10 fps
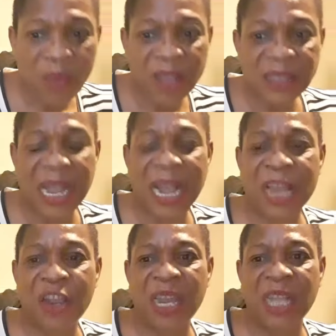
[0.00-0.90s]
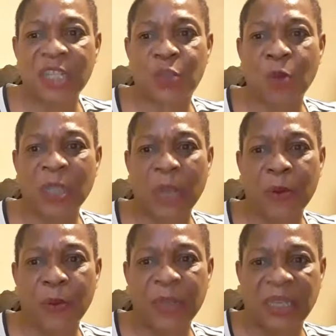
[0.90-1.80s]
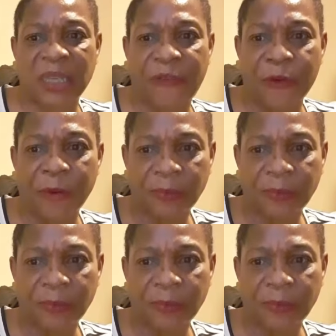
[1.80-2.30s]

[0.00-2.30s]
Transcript: Sierra Leoneans, what are we waiting for?